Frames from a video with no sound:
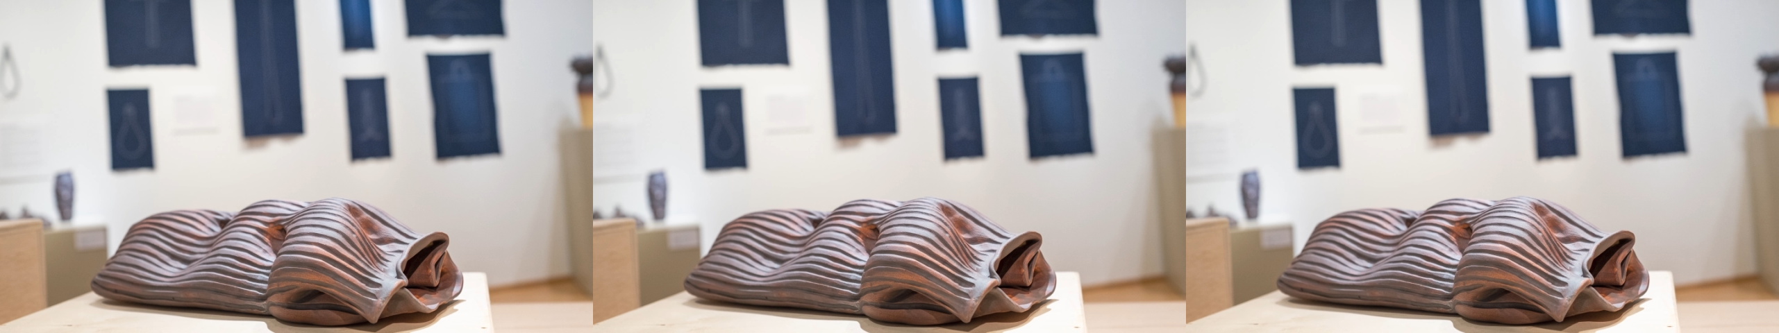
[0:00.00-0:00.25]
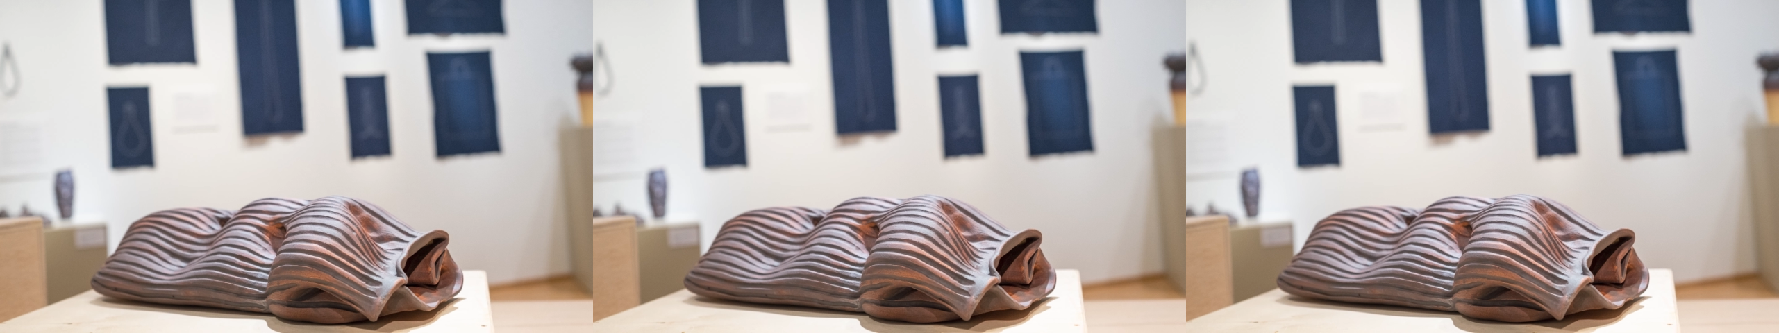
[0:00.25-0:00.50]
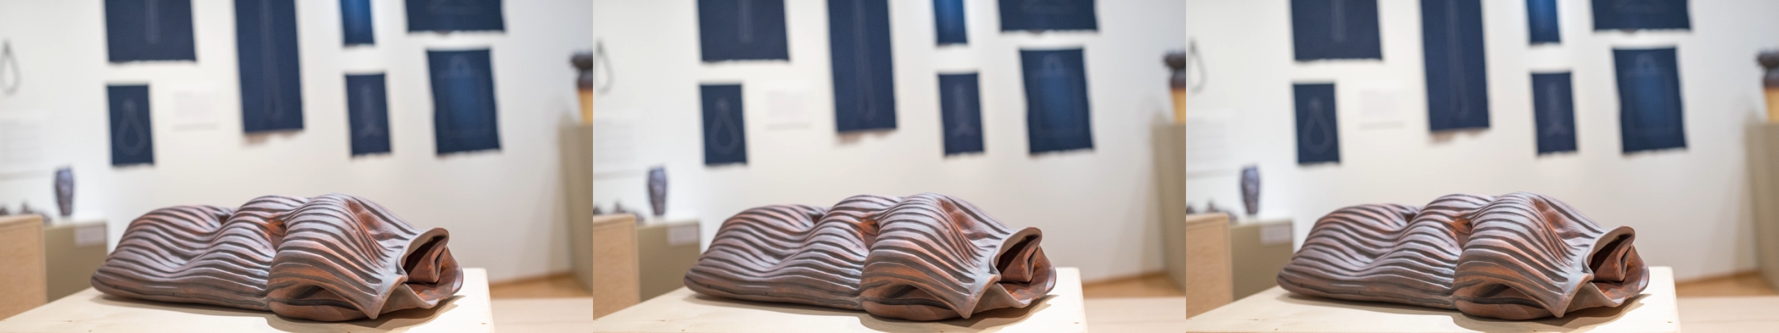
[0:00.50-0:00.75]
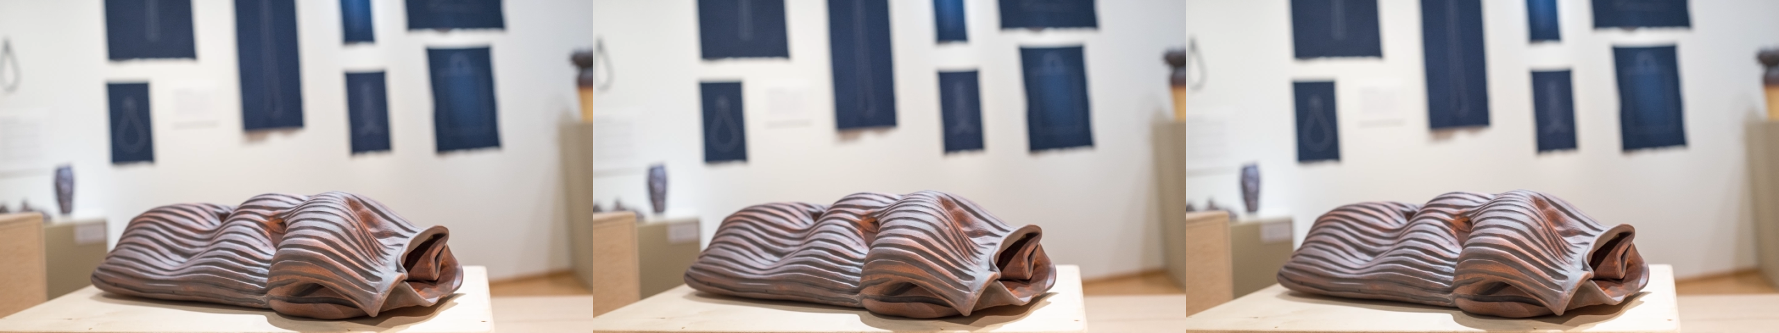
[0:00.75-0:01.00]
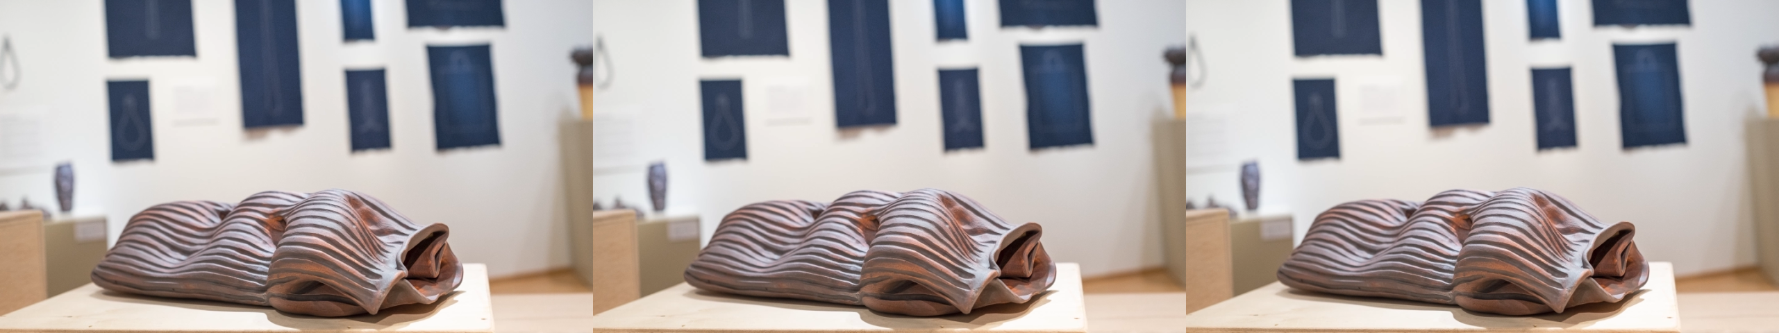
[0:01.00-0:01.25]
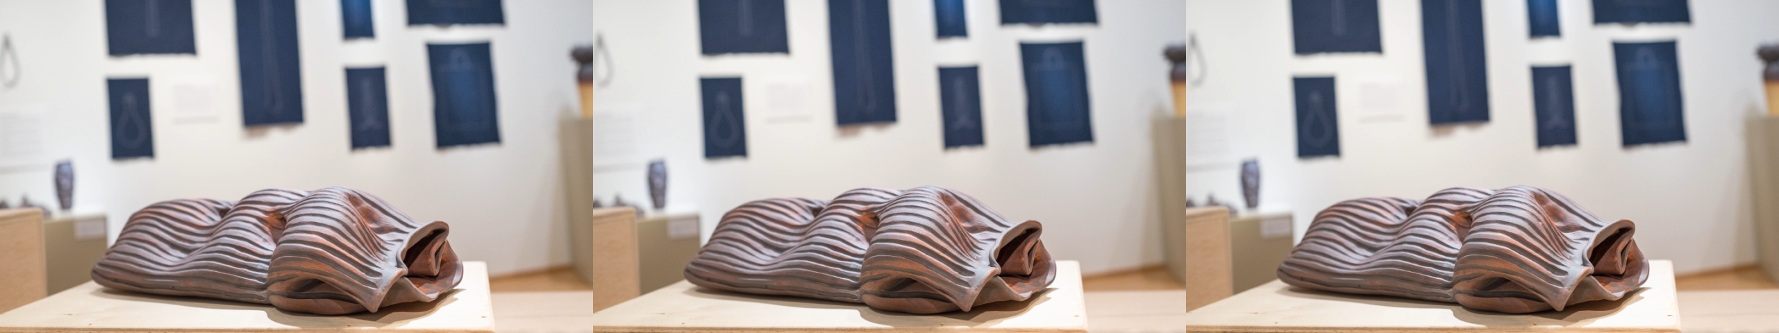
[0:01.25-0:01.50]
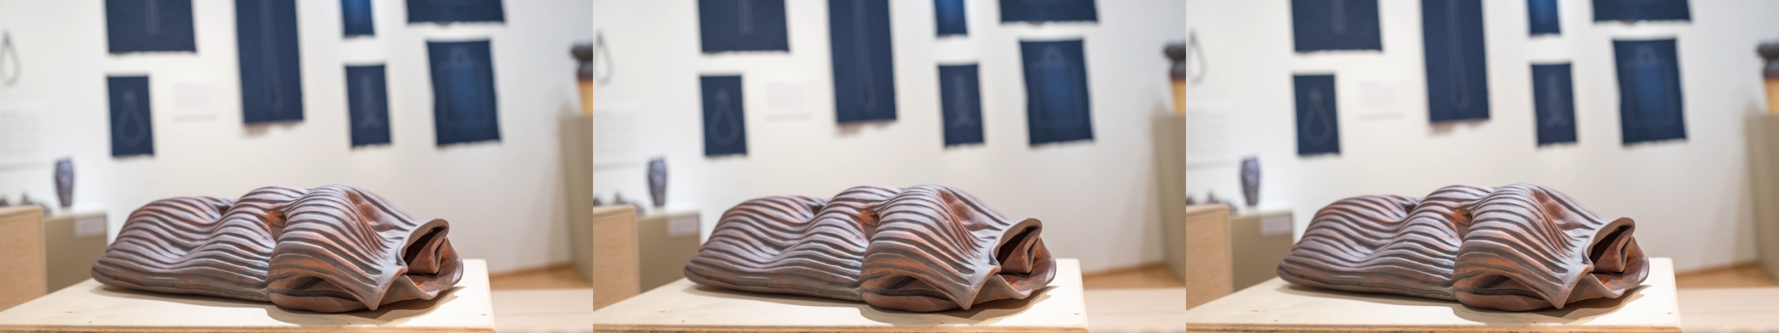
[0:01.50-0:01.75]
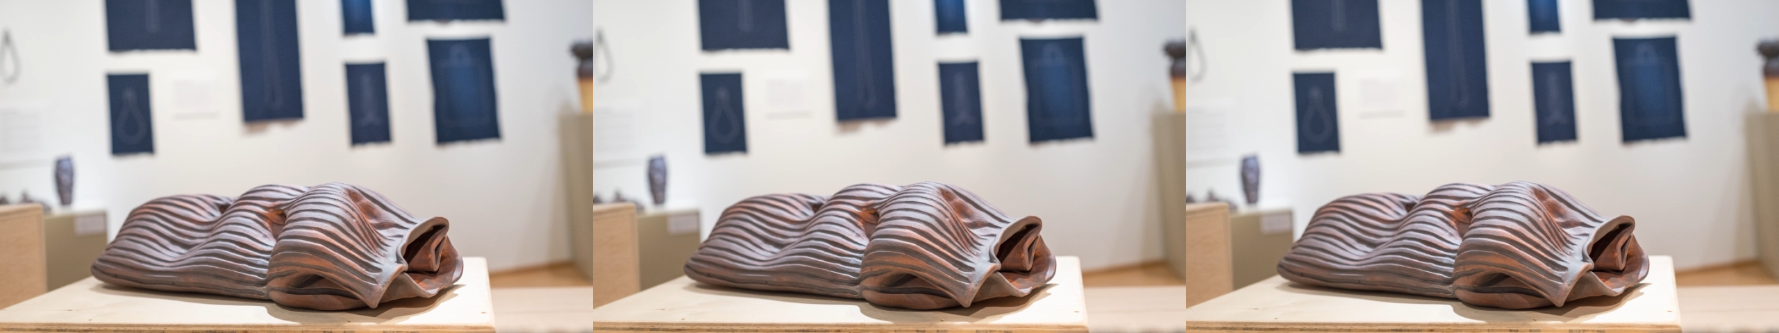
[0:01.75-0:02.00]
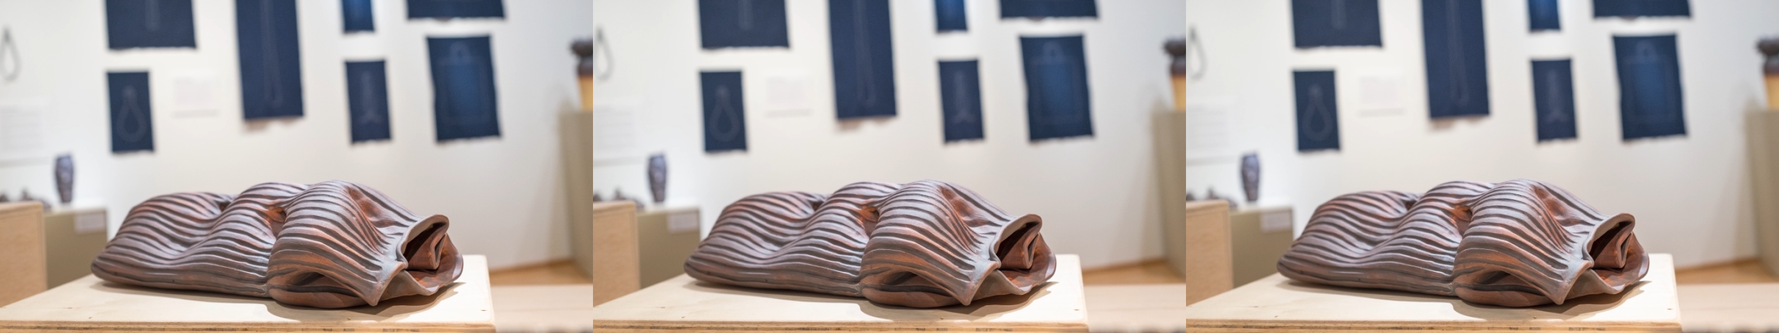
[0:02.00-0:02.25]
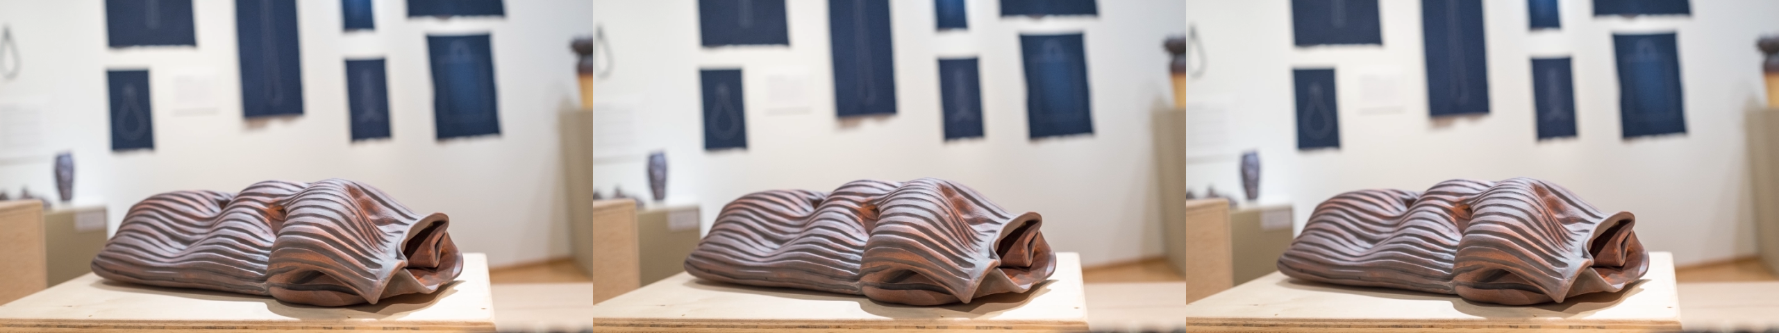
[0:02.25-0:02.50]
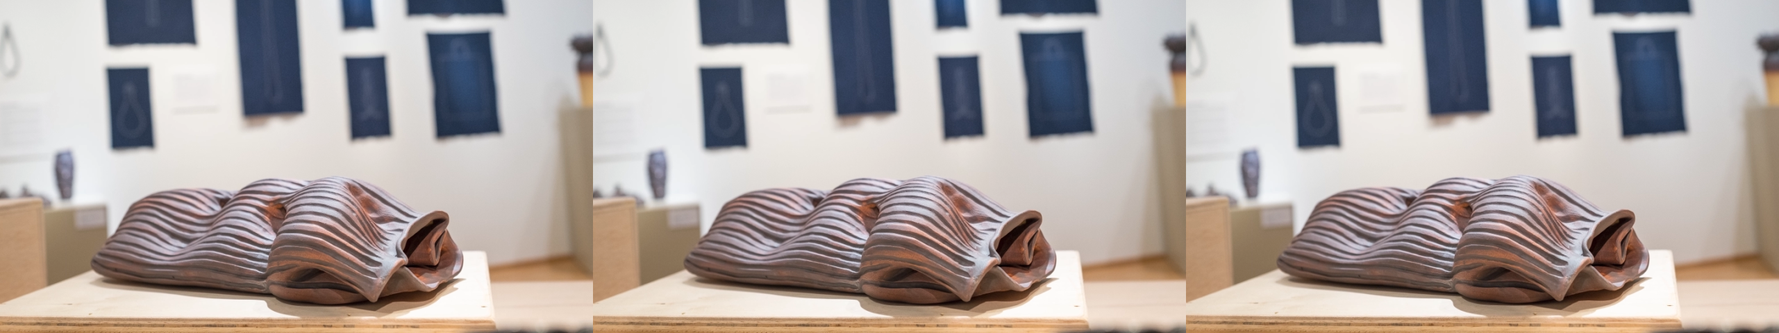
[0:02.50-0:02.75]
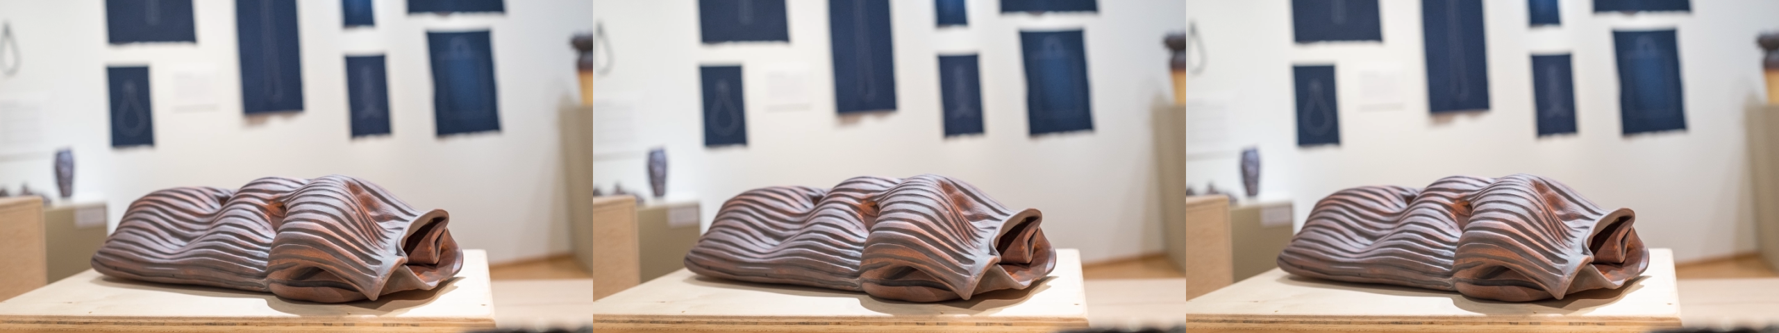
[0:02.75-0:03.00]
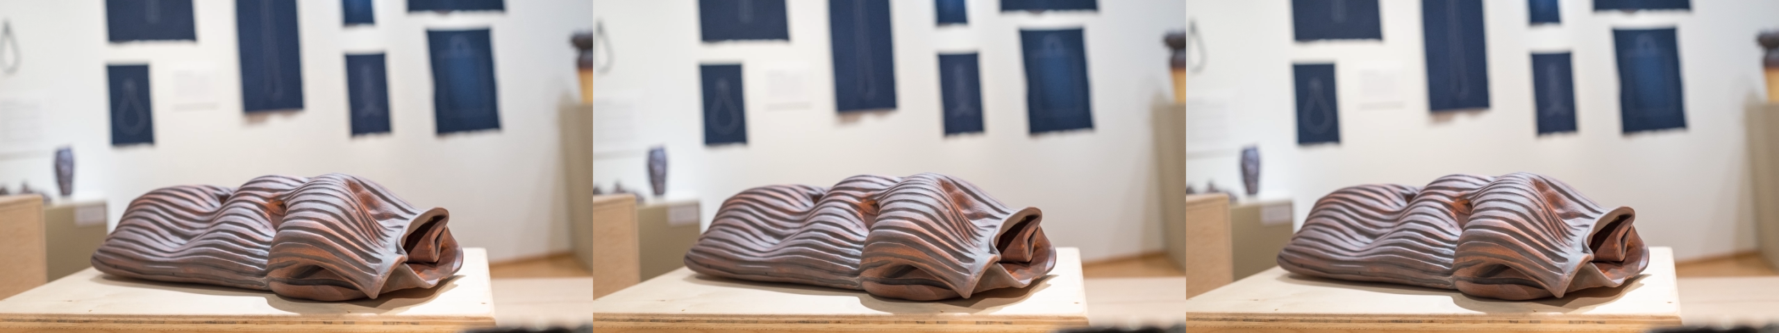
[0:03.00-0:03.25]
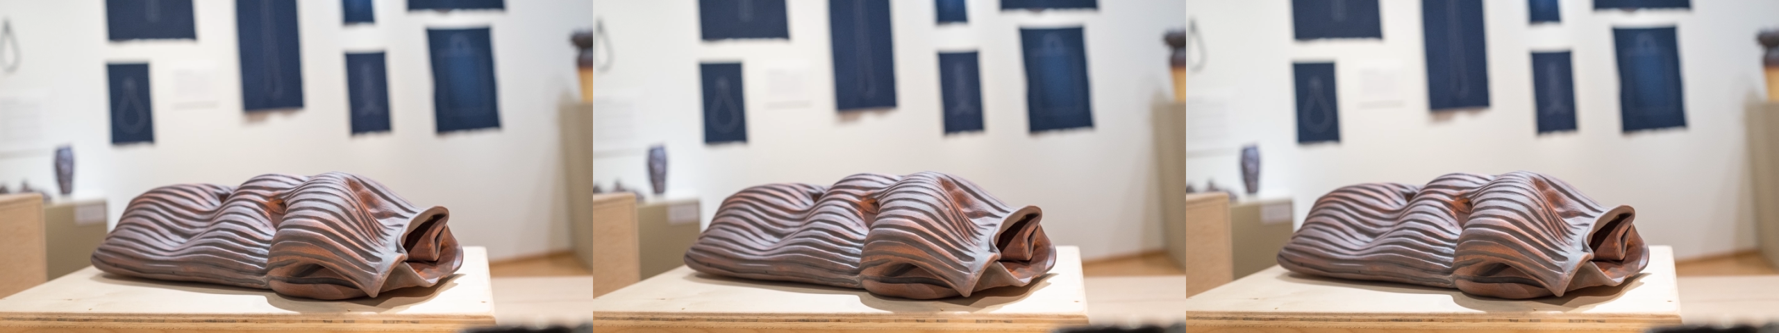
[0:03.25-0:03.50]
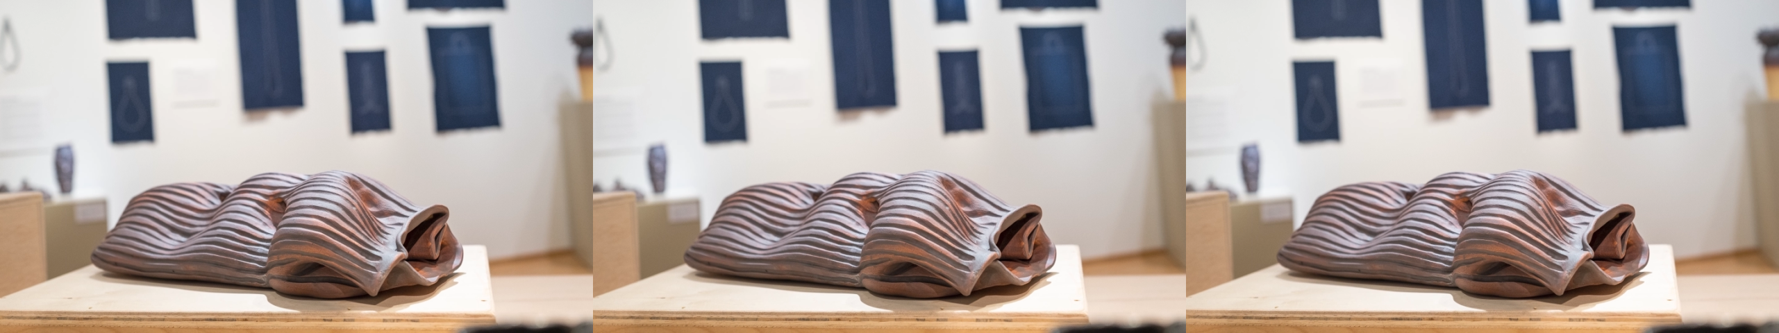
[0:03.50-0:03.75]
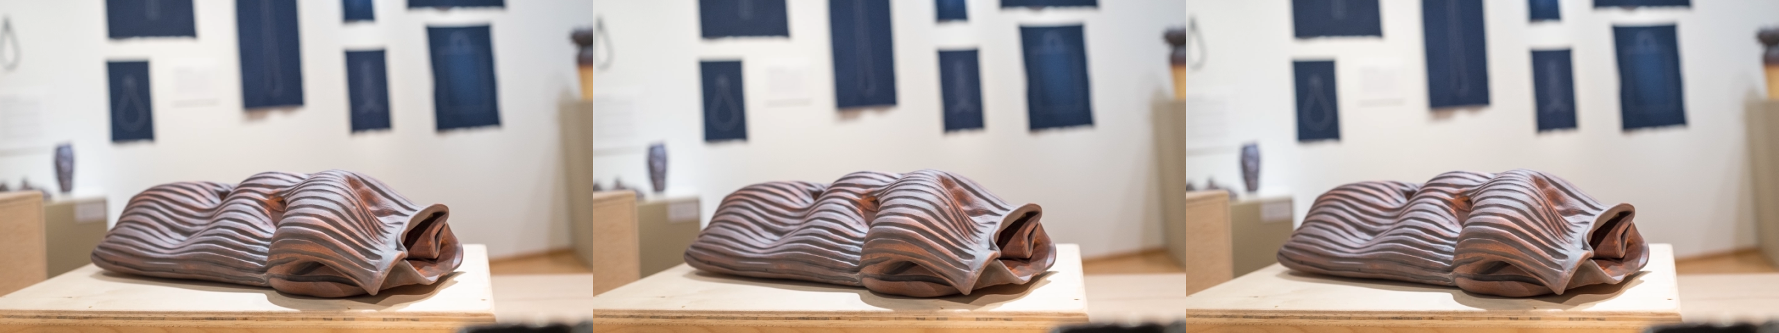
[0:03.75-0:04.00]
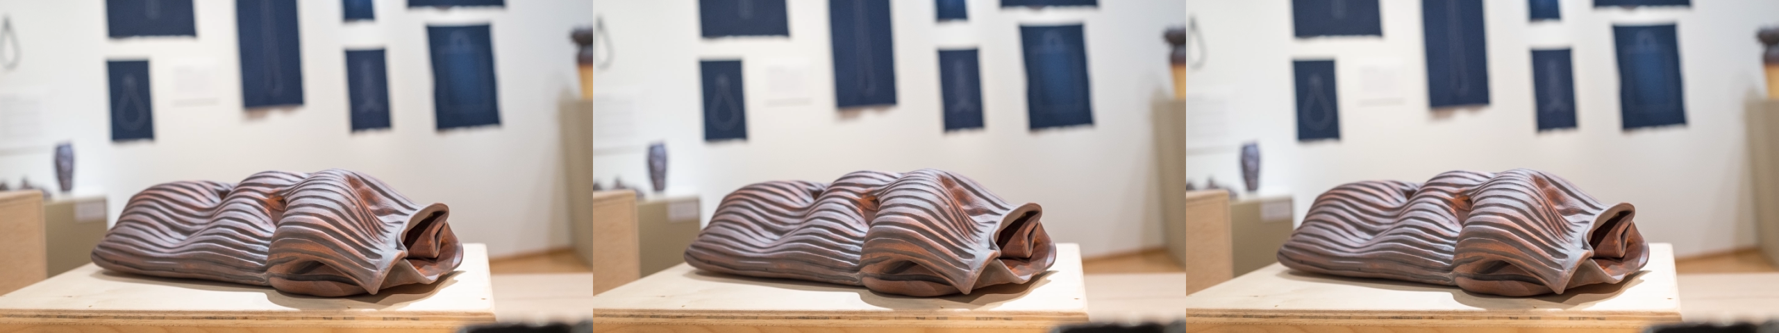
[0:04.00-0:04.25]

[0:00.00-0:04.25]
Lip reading: Nobody's mouth can be seen.